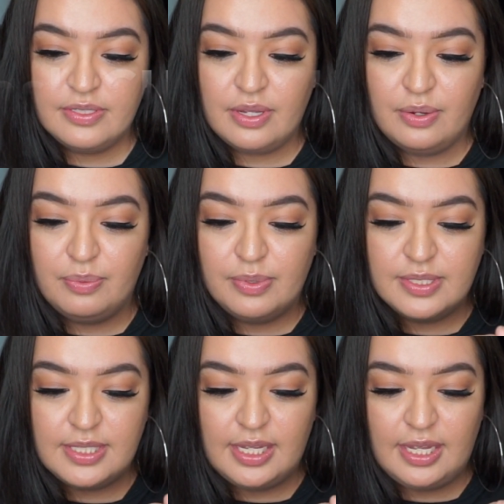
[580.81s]
So we'll
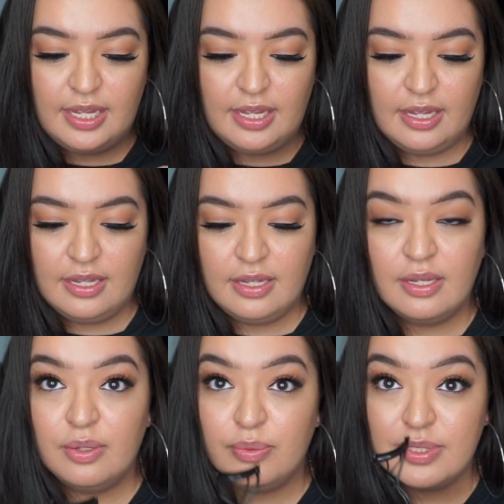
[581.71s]
see,
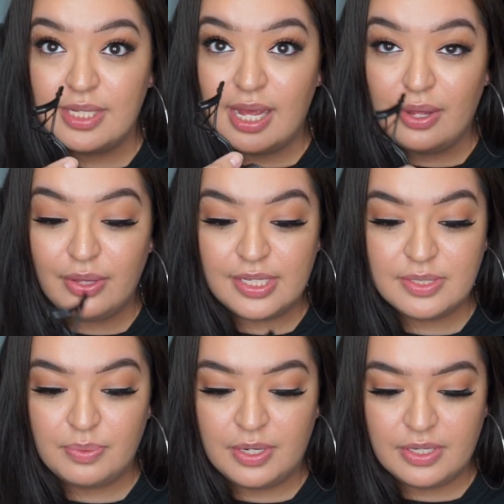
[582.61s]
we'll see how
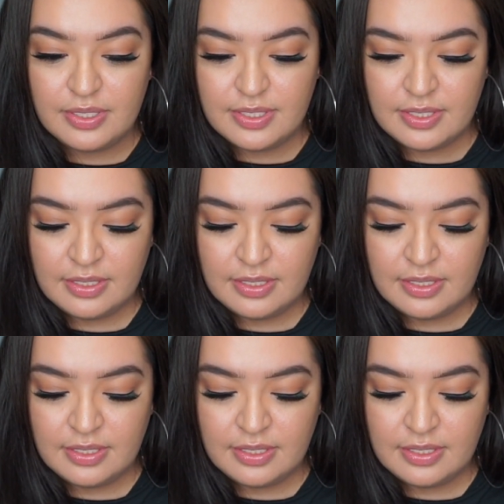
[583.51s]
this works.